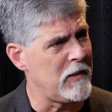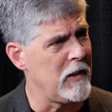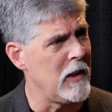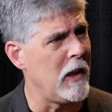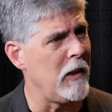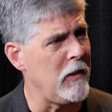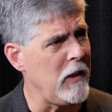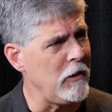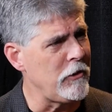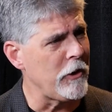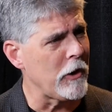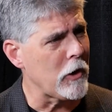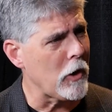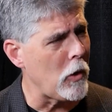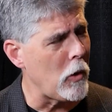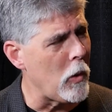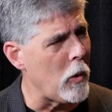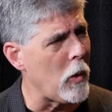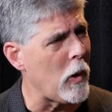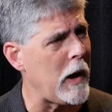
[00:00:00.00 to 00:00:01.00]
These are
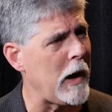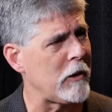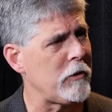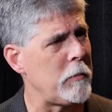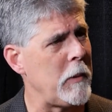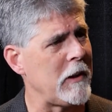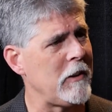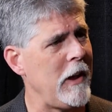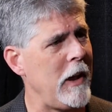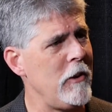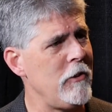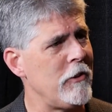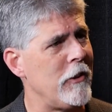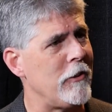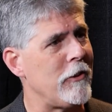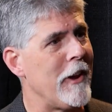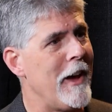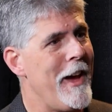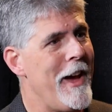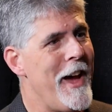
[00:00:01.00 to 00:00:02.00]
core
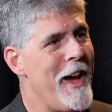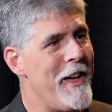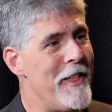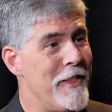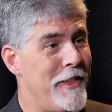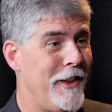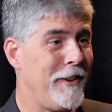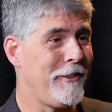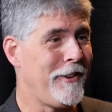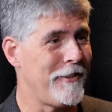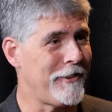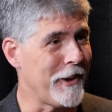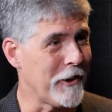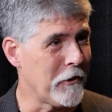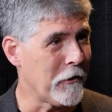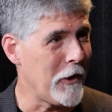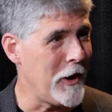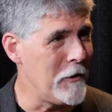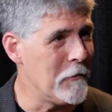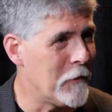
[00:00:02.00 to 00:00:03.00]
expectations. This is a
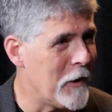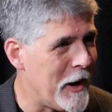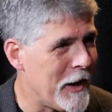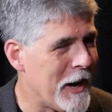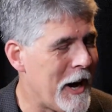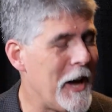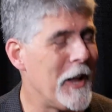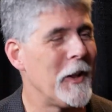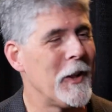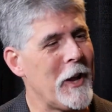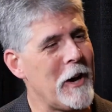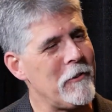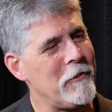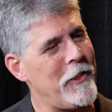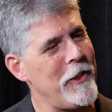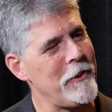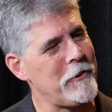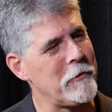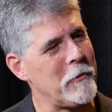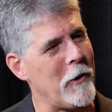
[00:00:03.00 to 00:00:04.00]
great one. I love
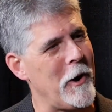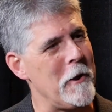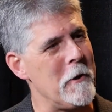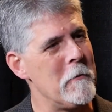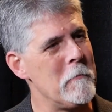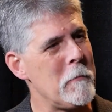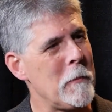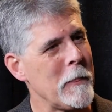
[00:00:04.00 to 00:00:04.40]
this one.